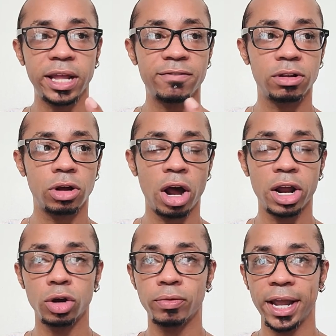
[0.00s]
level,
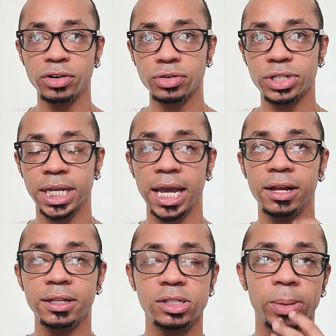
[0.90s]
on a grander
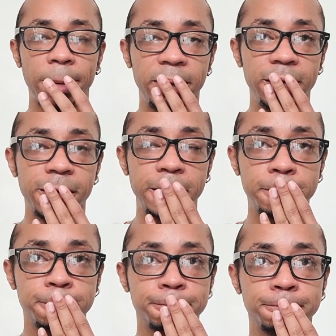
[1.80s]
scale, is what I'm hearing.